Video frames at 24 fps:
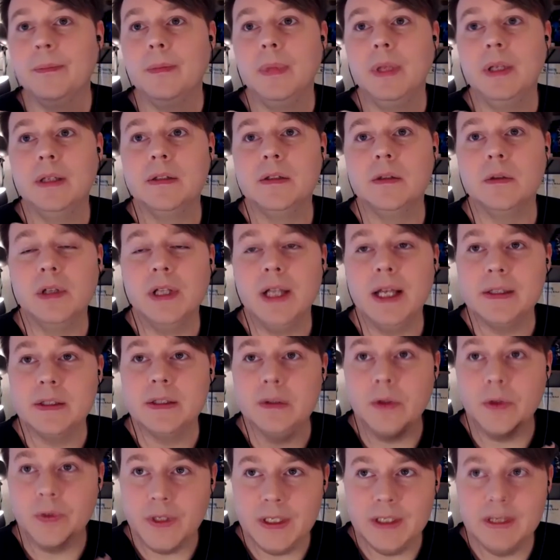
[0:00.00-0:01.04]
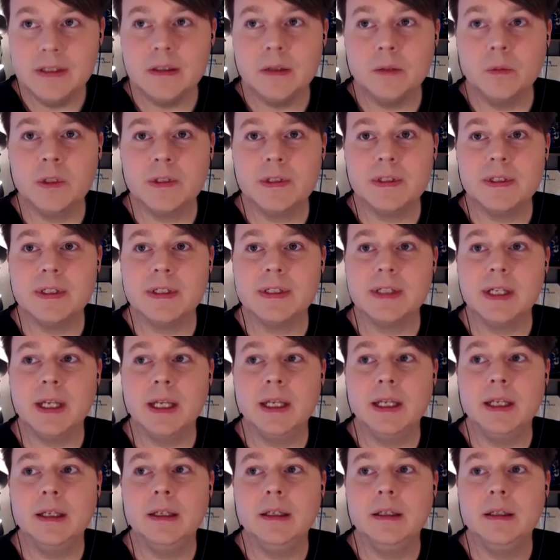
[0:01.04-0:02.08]
And so classical theism wants to
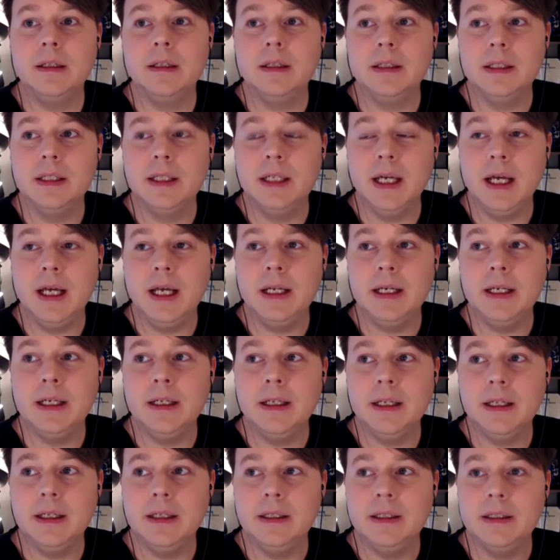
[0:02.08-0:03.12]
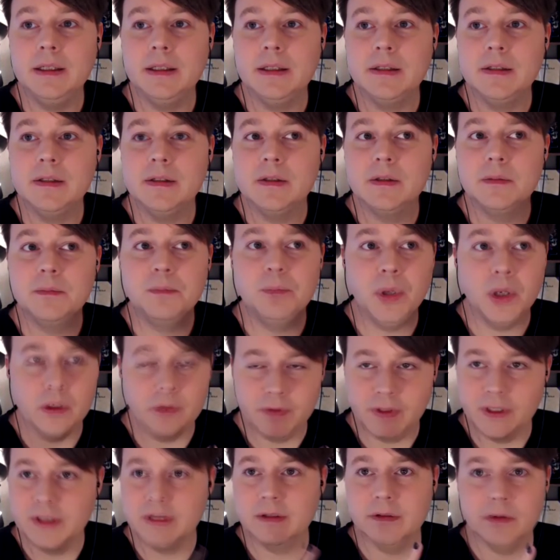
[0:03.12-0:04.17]
say God is
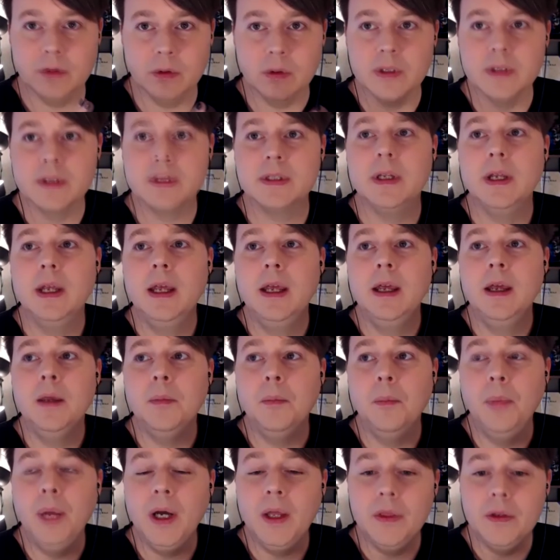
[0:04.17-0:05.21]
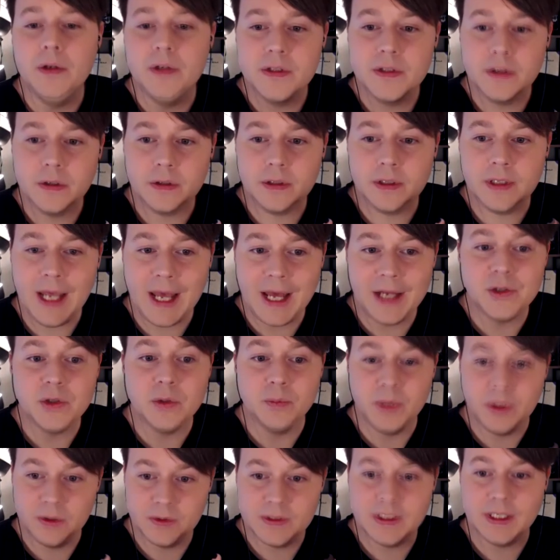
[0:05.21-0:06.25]
perfect, of course, but there's certain
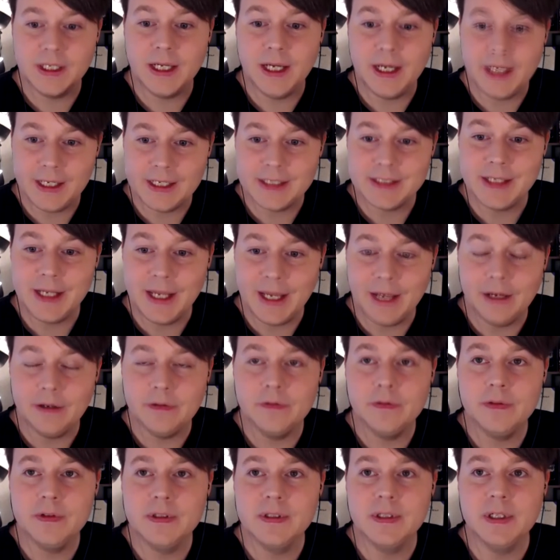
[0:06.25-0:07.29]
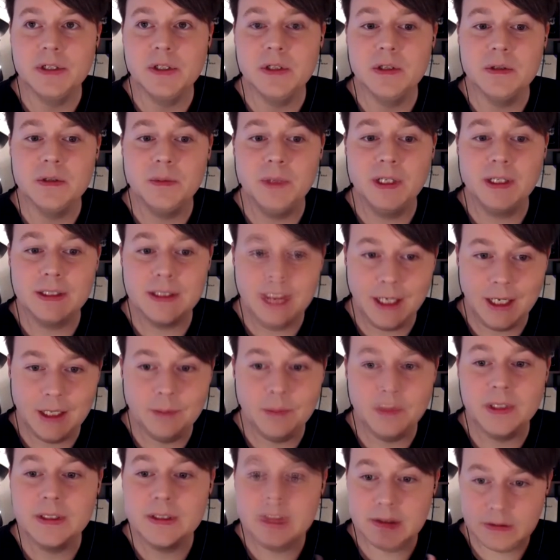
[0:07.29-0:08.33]
attributes that God has to have, such as being
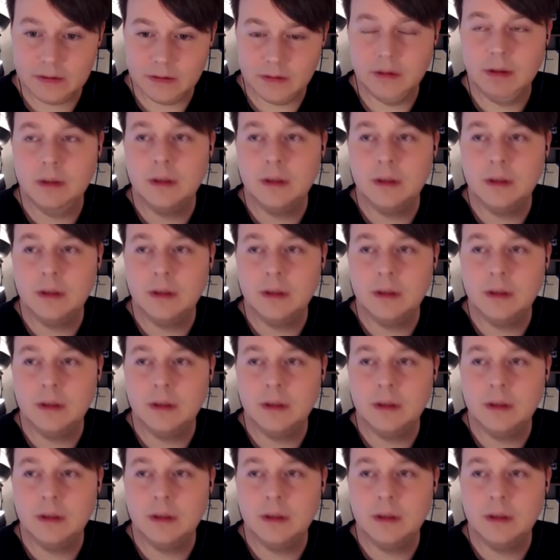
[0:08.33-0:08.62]
timeless,